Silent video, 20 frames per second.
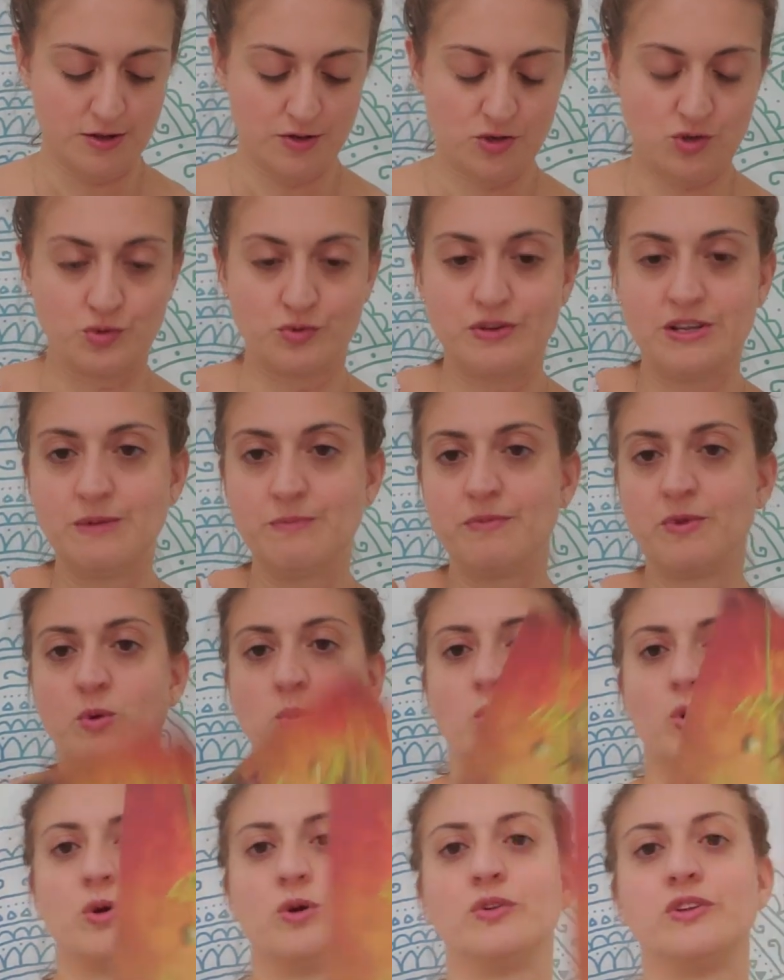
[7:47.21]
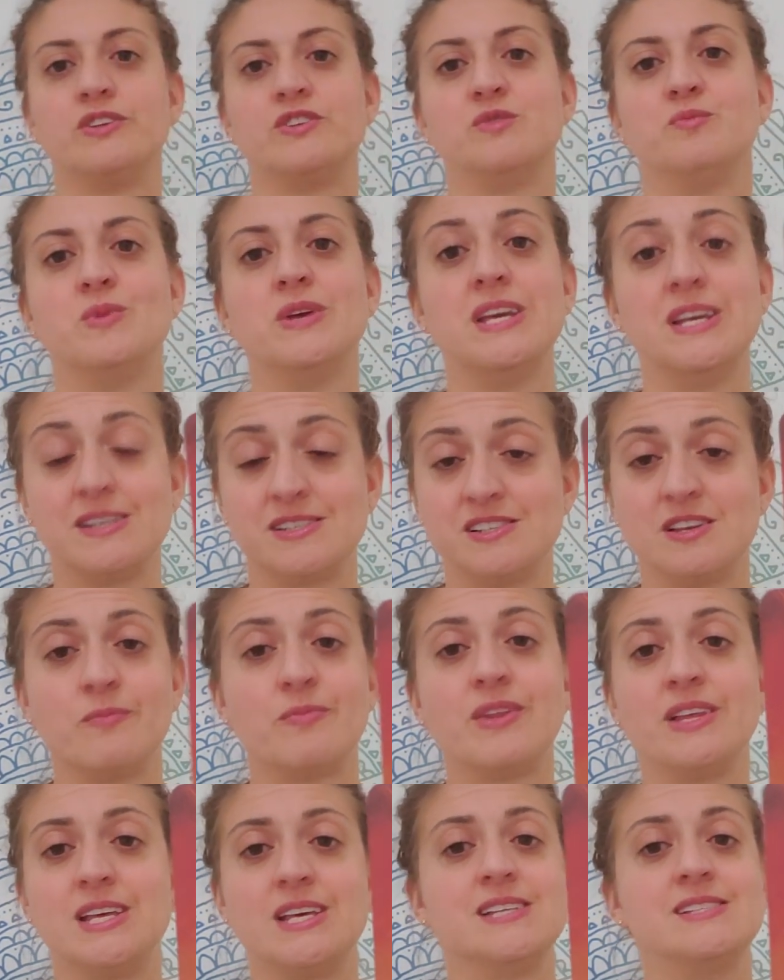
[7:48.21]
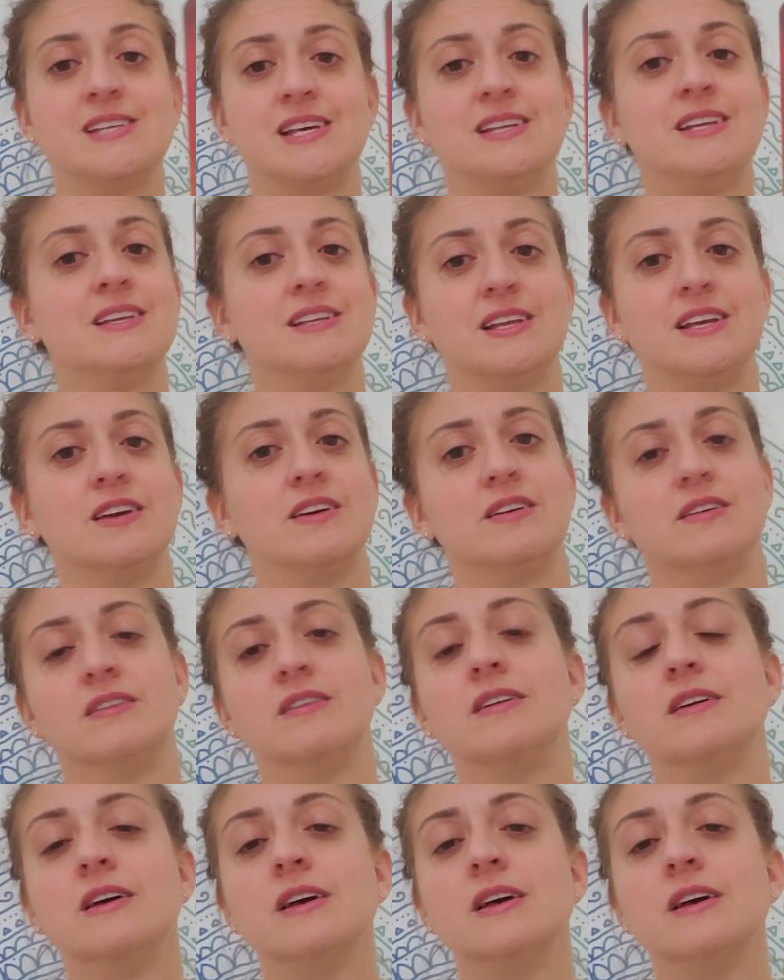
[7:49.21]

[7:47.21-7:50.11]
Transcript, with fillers: Dream the world into being. Something is hidden here.